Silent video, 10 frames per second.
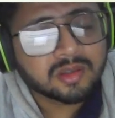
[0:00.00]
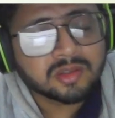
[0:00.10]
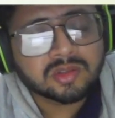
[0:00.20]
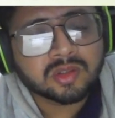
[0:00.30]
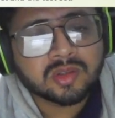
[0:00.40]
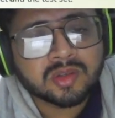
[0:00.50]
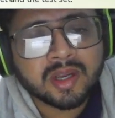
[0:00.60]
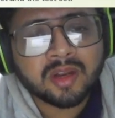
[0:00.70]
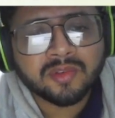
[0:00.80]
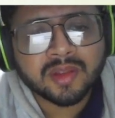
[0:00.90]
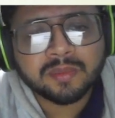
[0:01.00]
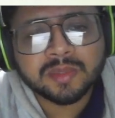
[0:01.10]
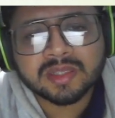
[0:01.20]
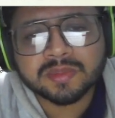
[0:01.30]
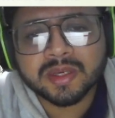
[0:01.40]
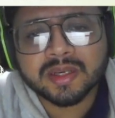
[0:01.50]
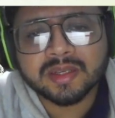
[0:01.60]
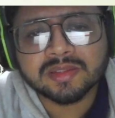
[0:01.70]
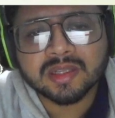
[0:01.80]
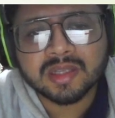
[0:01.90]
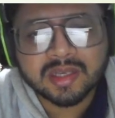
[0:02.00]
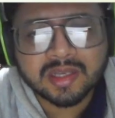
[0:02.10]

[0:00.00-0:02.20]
So trade-off can be explained as a